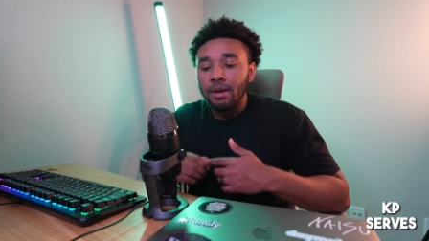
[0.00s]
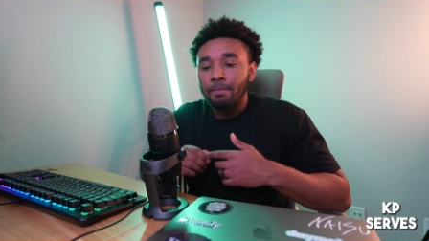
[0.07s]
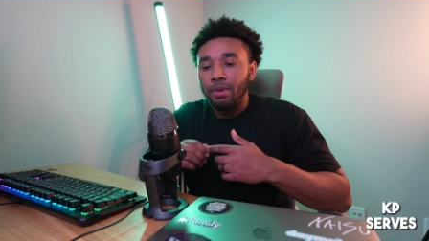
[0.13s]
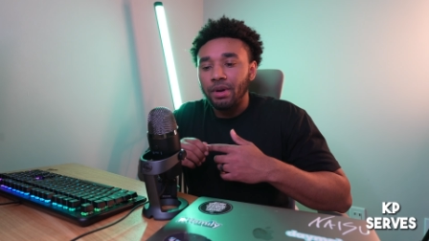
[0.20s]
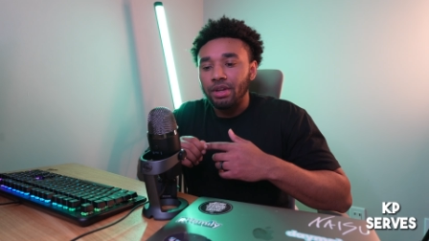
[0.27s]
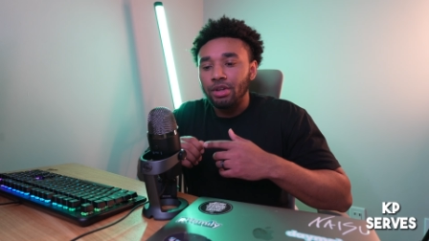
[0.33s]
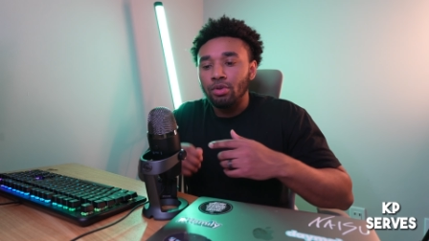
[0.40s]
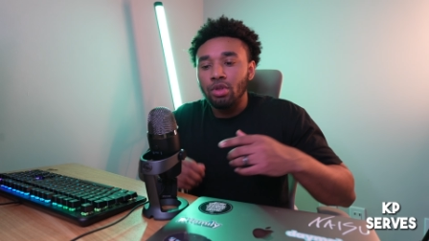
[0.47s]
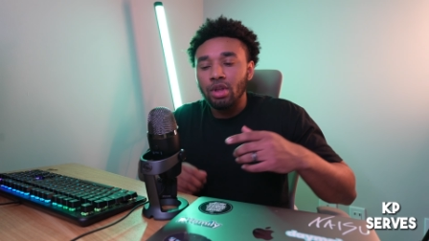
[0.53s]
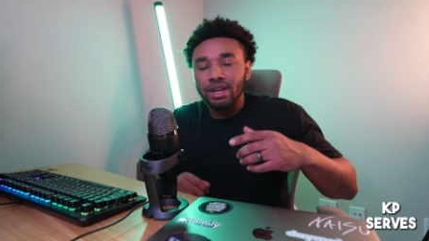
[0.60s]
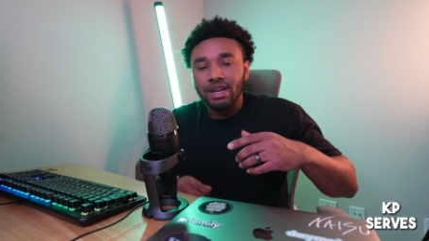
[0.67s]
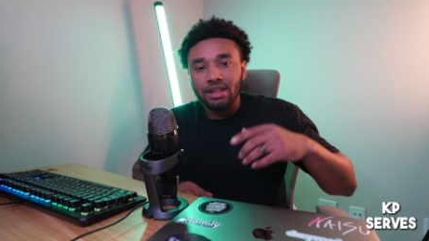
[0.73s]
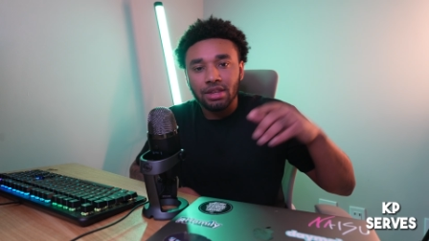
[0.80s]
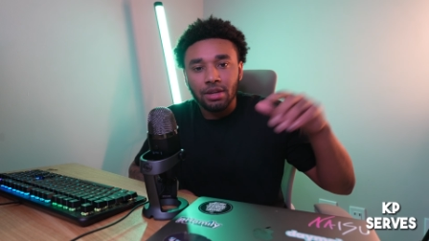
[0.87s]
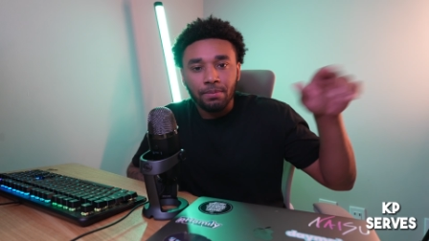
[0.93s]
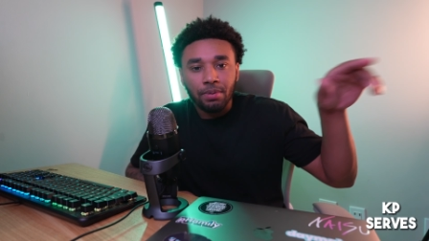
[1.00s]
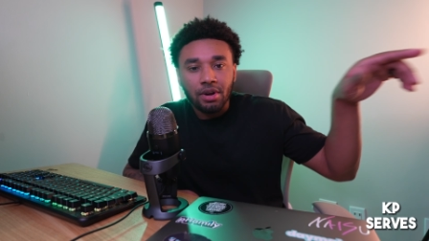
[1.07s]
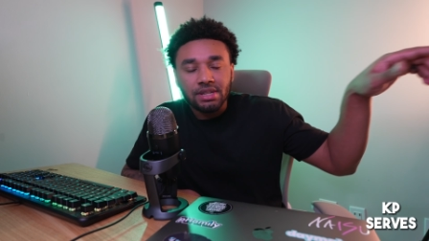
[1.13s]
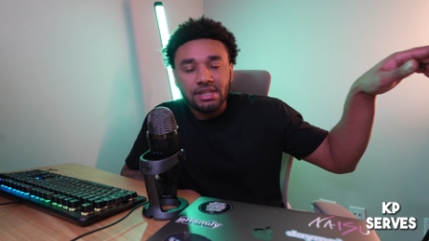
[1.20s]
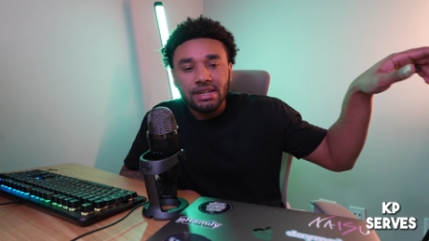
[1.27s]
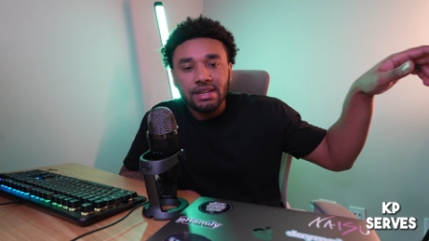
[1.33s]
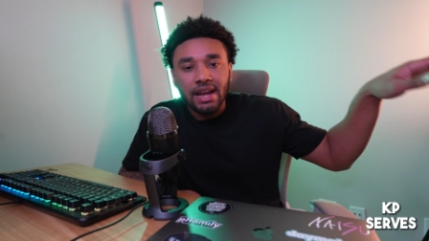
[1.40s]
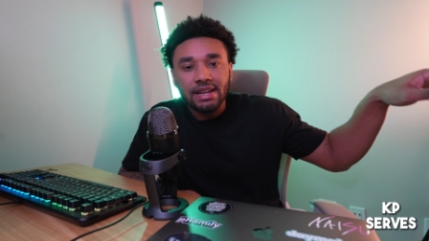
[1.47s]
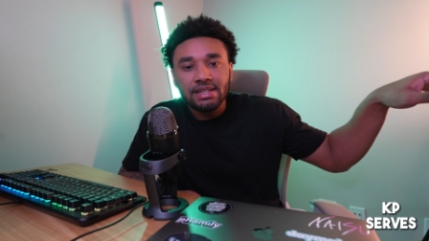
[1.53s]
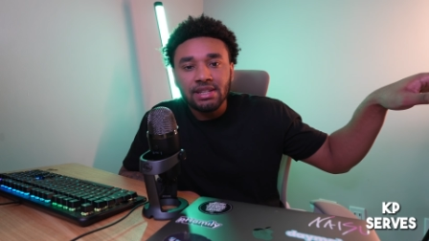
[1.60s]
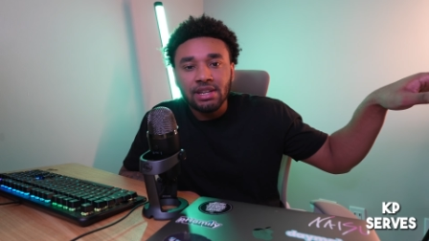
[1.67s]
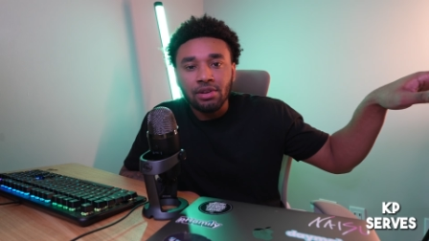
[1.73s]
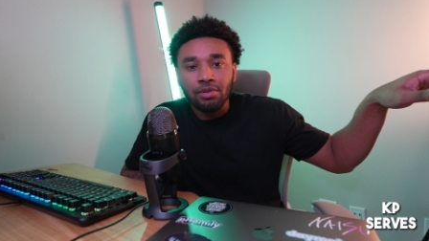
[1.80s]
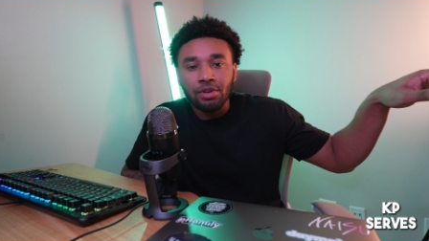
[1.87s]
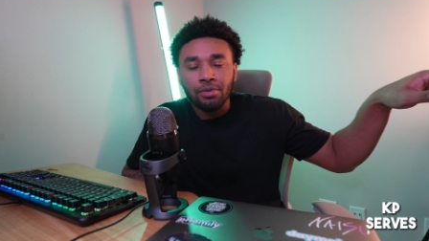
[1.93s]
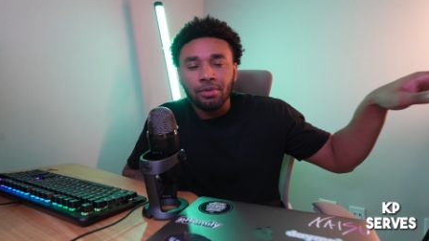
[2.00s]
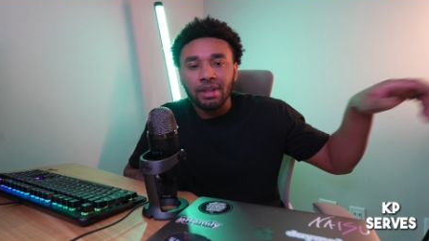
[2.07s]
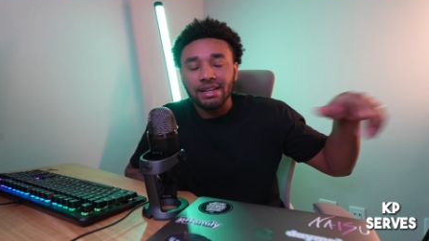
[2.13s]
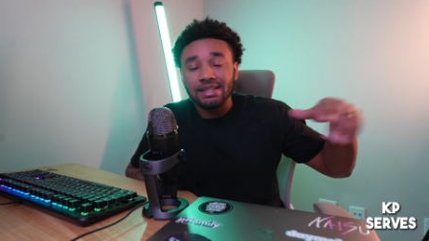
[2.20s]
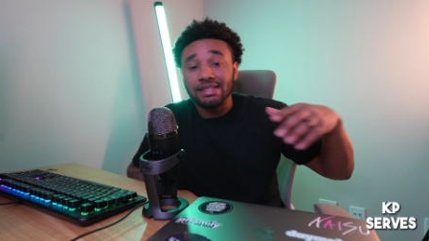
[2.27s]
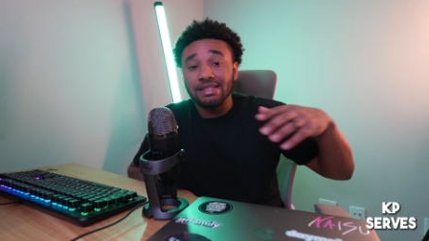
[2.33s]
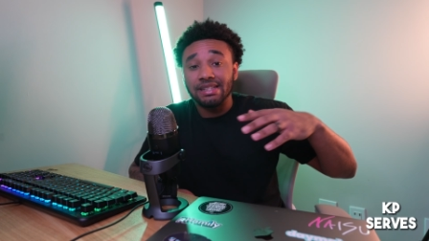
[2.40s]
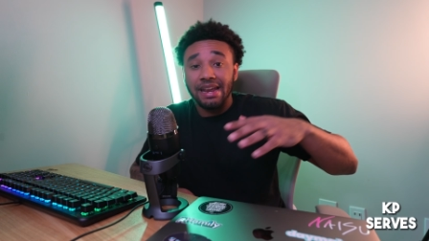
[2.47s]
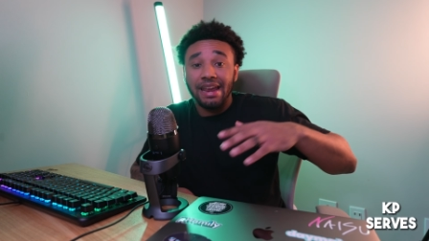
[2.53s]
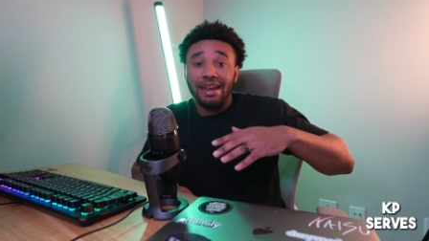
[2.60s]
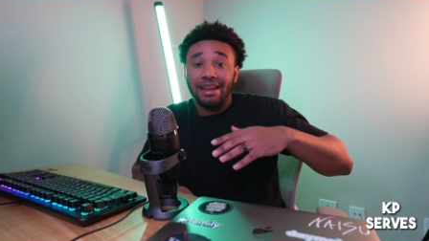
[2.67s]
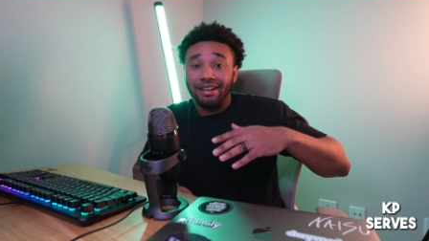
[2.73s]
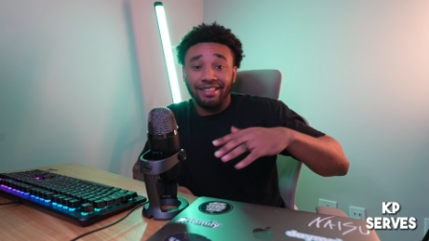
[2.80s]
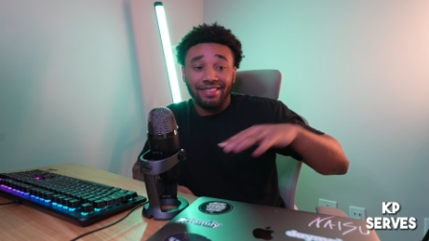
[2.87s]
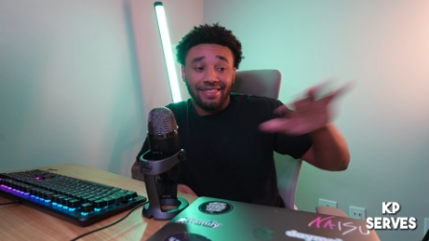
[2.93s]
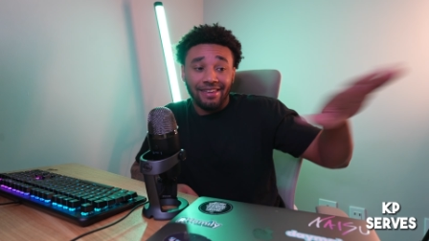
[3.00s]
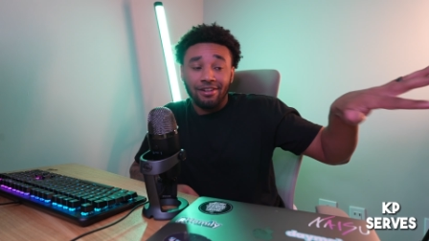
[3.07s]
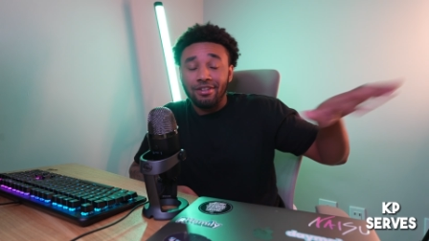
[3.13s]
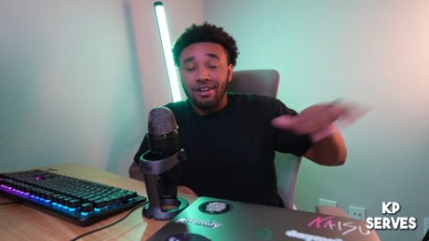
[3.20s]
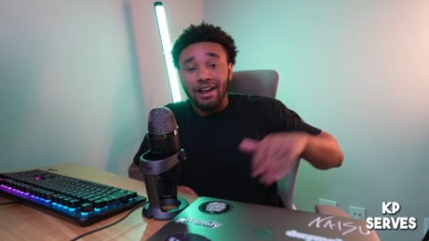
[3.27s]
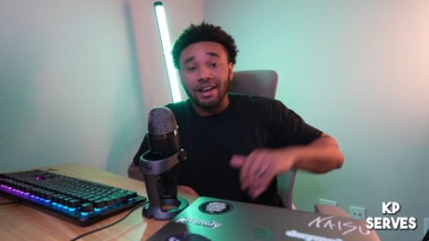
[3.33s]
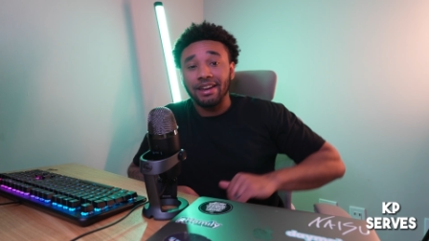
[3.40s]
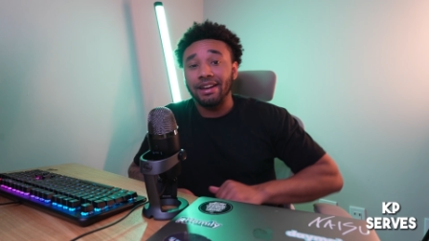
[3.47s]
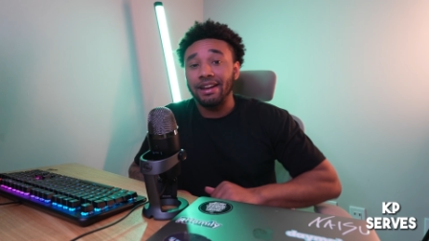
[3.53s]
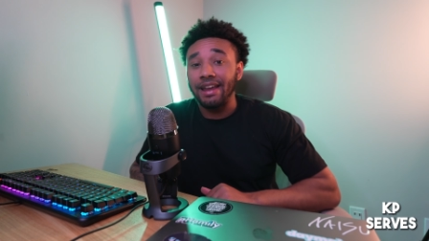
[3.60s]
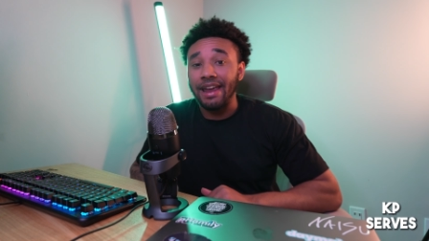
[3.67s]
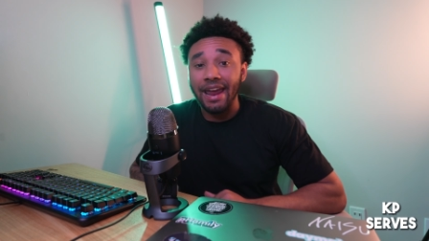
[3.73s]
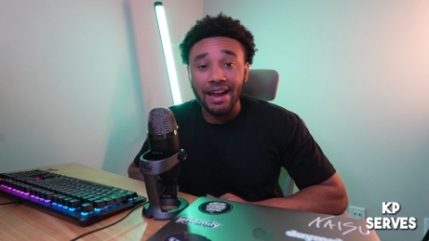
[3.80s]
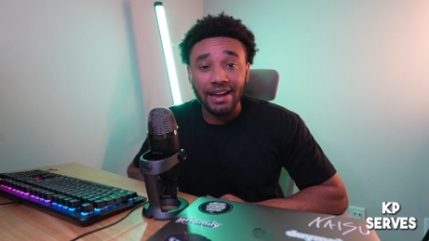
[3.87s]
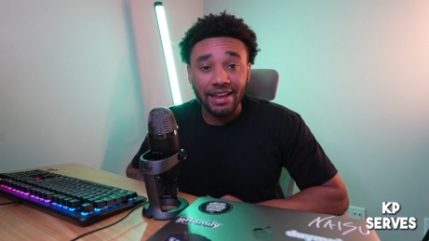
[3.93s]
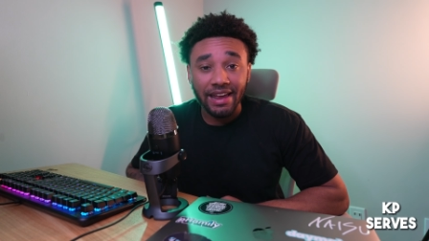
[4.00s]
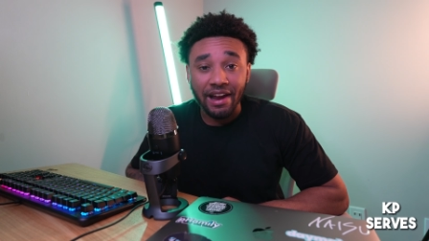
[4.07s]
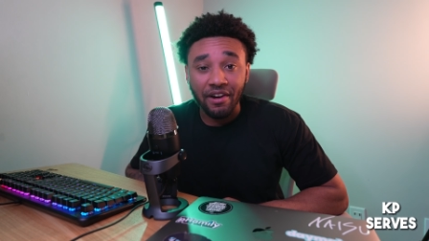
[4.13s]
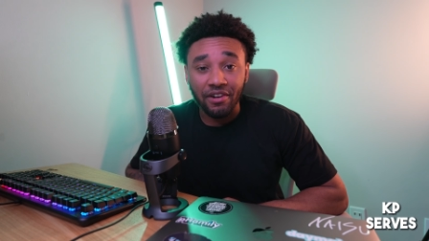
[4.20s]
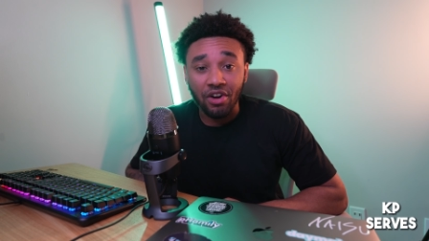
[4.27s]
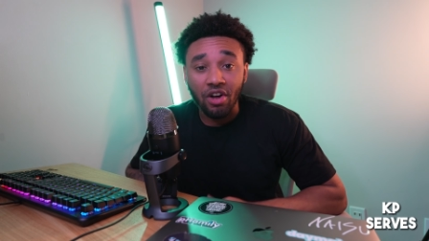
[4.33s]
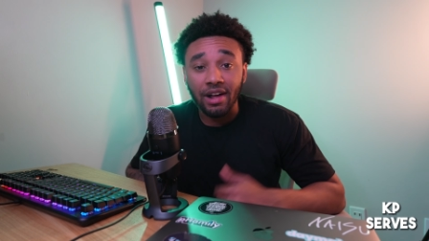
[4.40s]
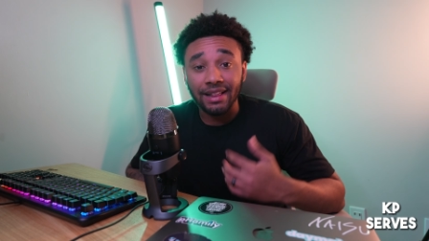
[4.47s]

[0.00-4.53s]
But you look at the person next to you and you realize, dang, they're not getting any air at all.